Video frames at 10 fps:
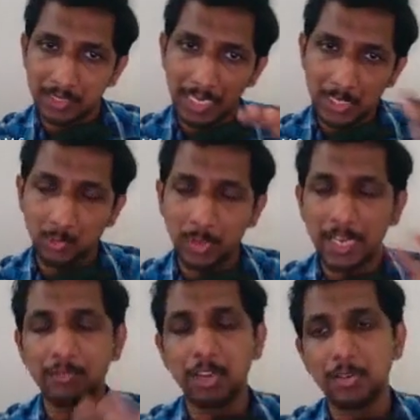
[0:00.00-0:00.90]
X1
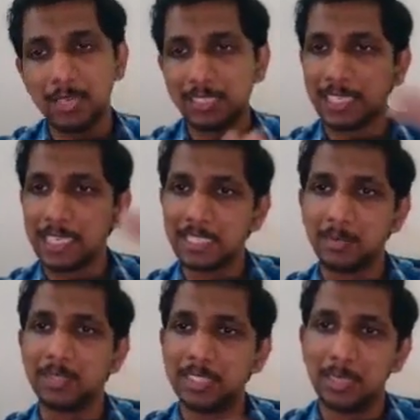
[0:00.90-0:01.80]
and Y1 is again
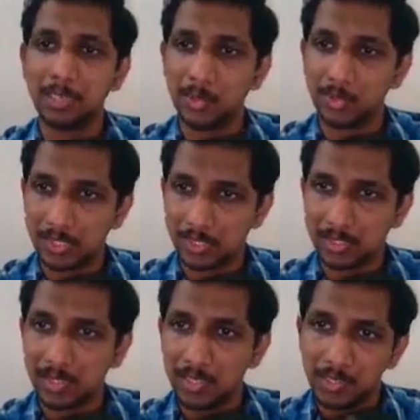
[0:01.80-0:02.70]
something similar to this.
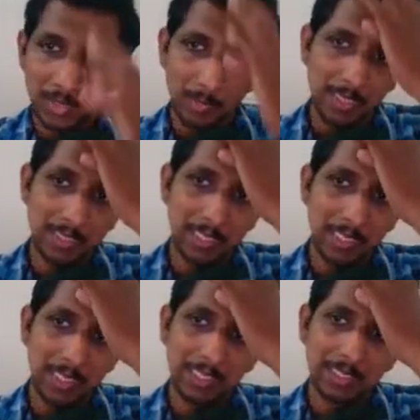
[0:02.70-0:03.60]
So
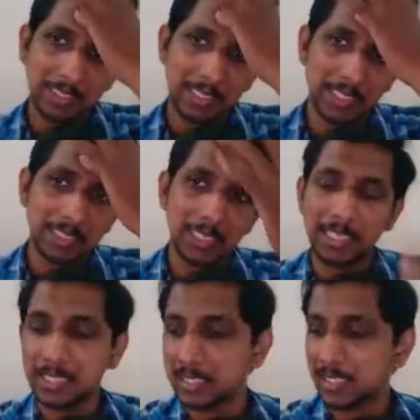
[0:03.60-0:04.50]
basically the thing is
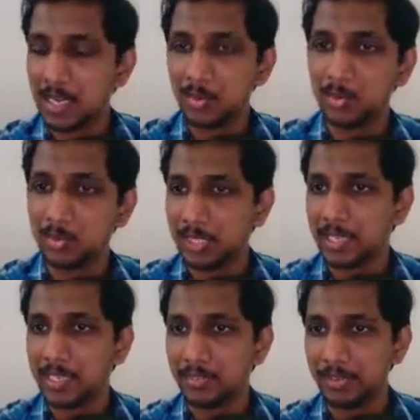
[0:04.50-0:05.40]
like how they
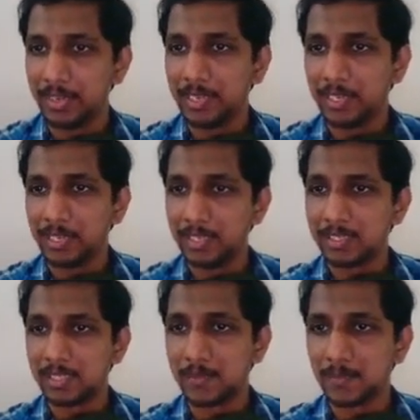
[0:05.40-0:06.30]
are defining it
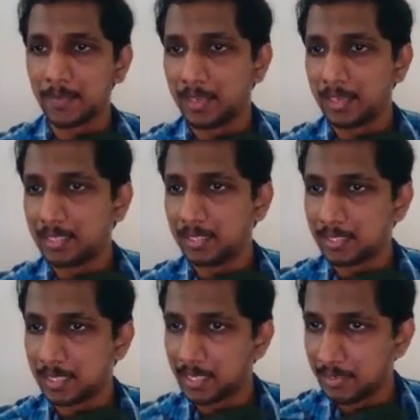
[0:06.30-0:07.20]
is like
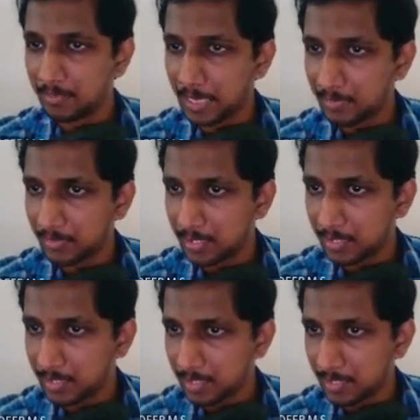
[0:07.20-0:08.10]
this. Again we have the
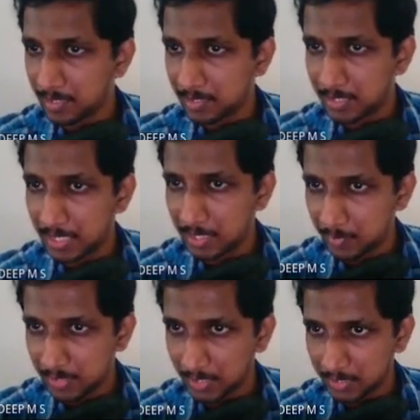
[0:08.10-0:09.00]
same
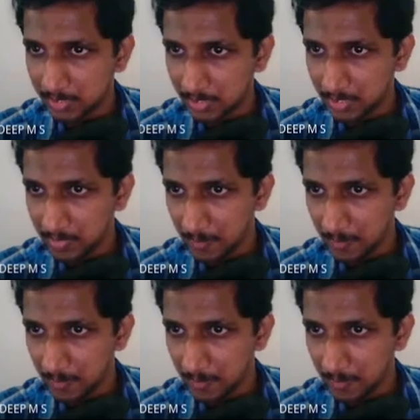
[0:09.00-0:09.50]
section.